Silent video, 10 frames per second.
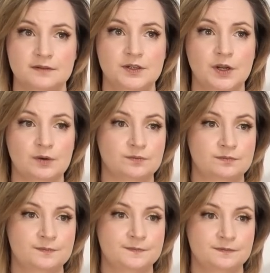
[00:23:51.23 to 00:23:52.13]
you know,
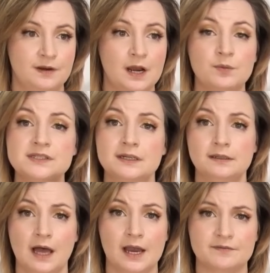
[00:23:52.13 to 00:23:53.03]
I wasn't
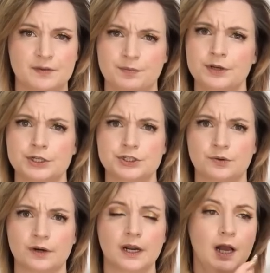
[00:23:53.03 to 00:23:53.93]
alive, I'm pretty sure,